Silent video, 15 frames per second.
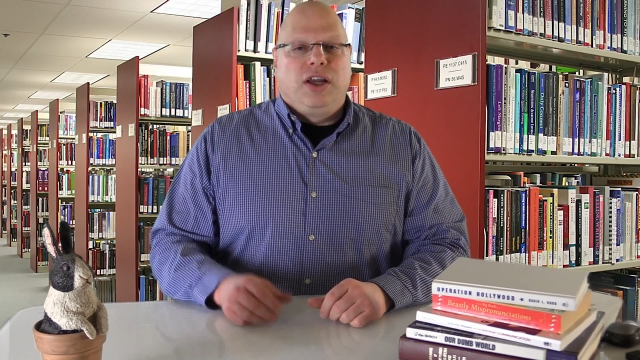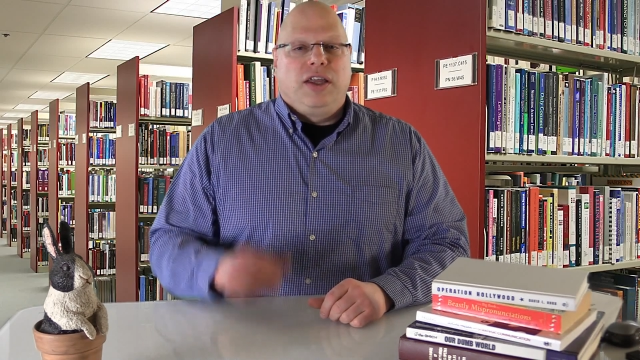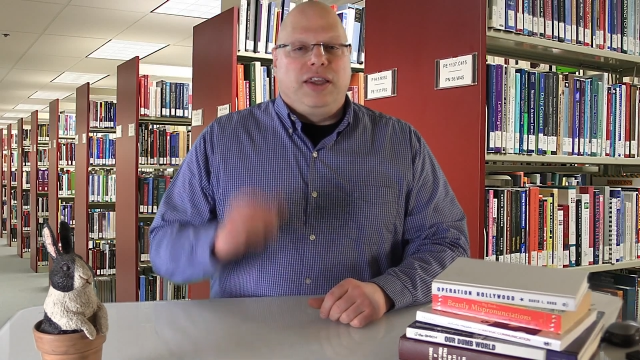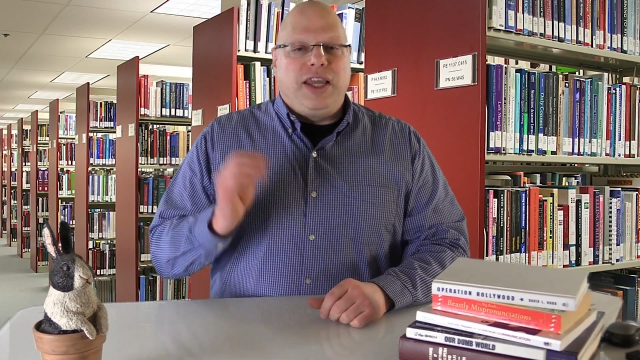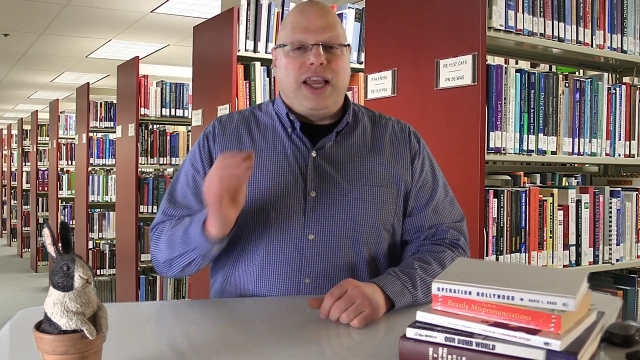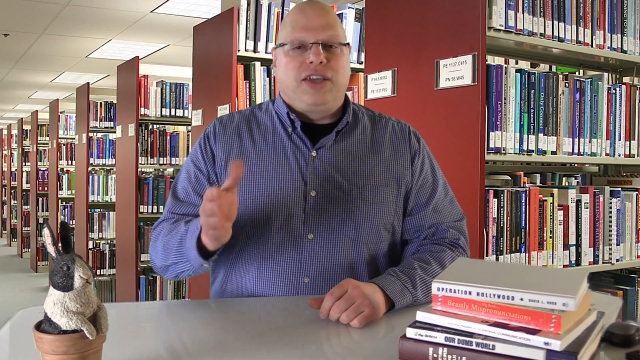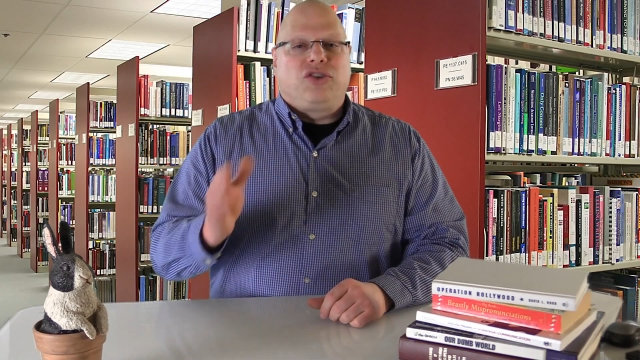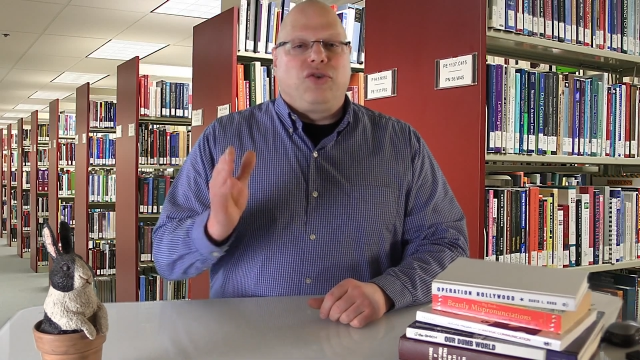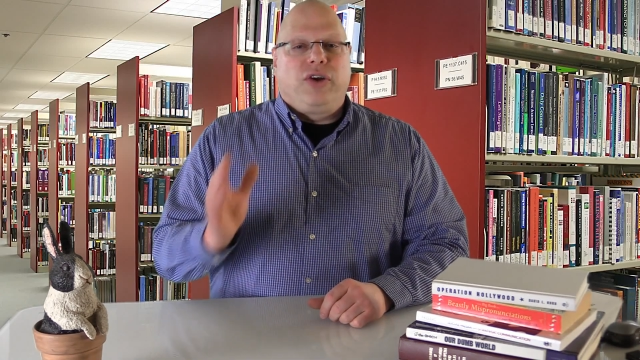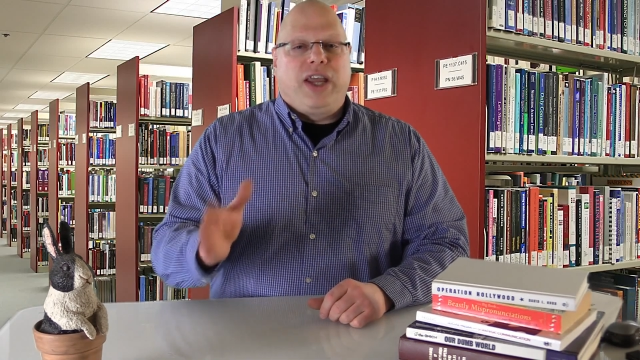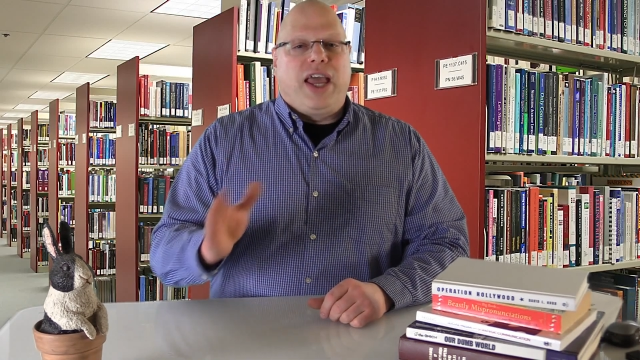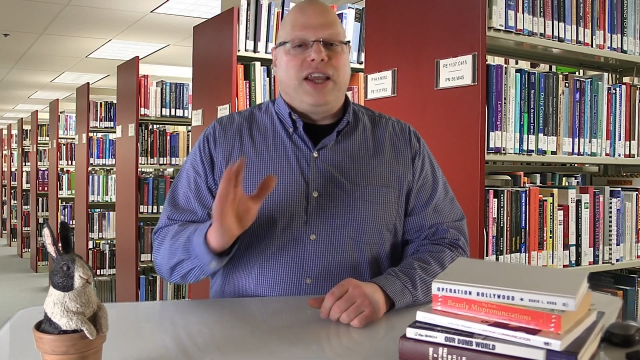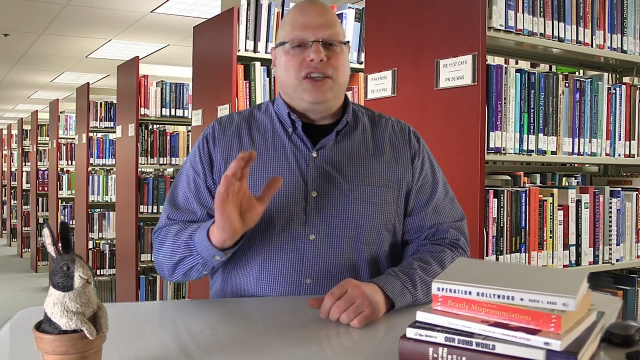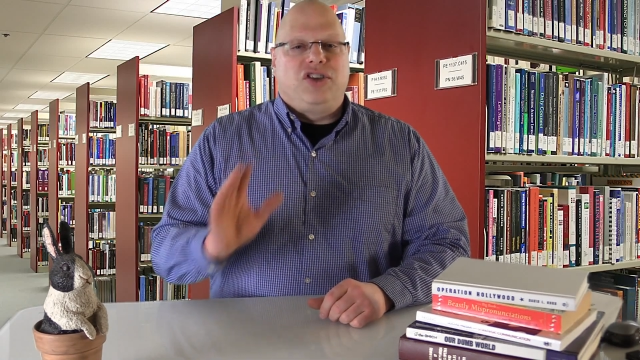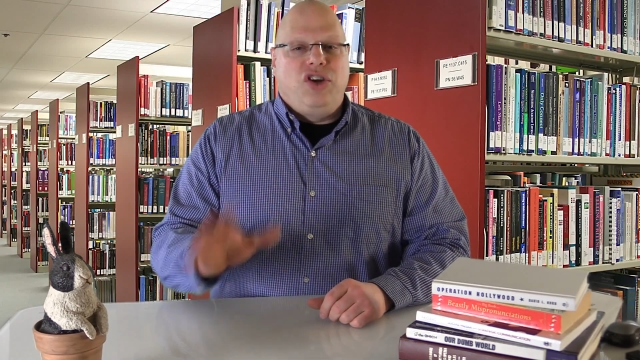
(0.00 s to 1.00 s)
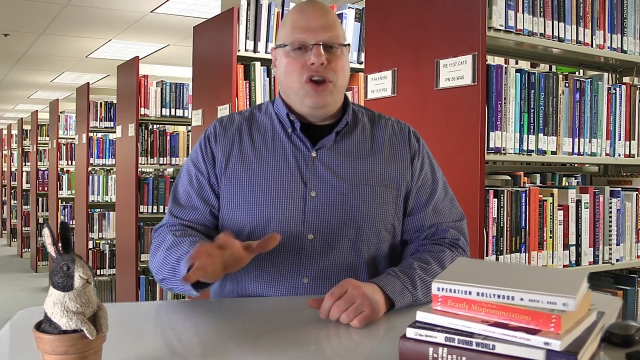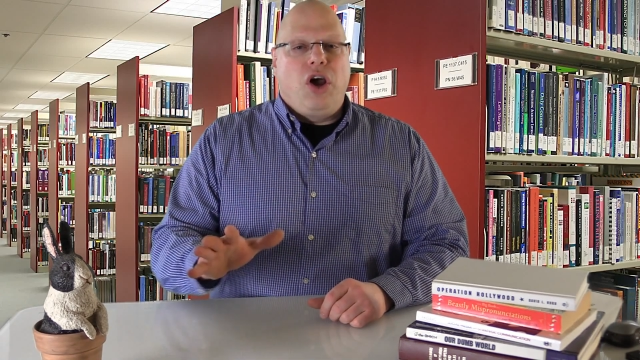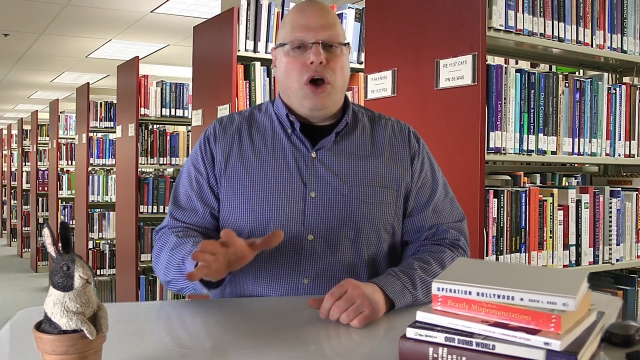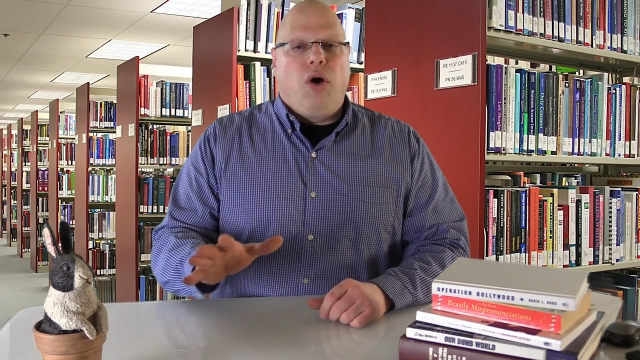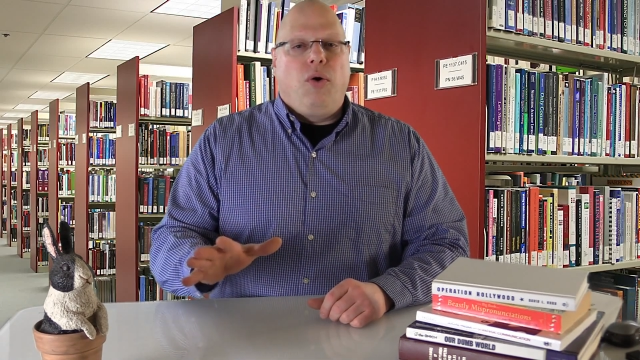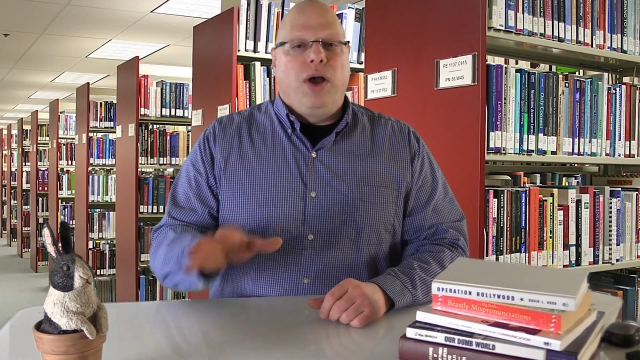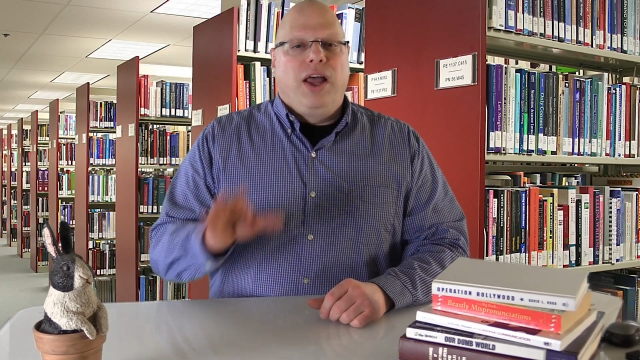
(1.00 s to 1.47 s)
The answer again is
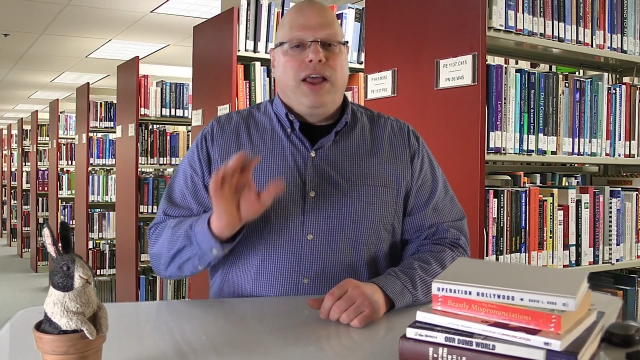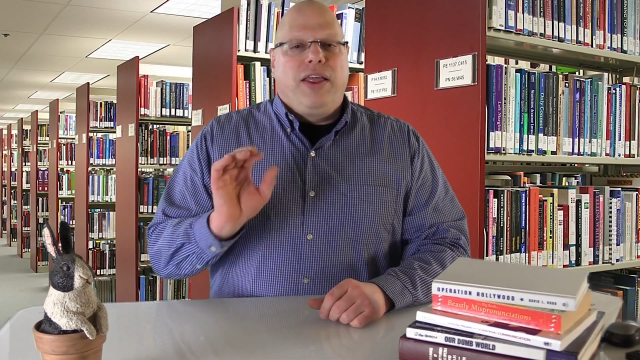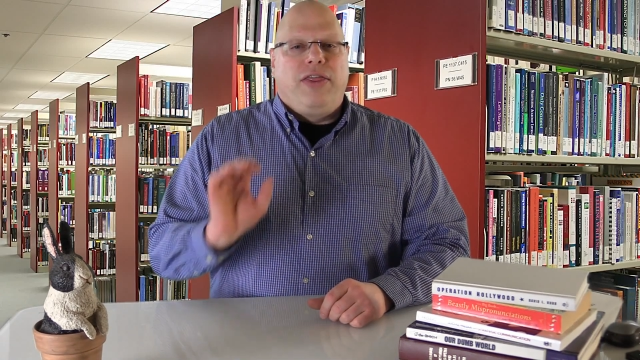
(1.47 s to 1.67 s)
no,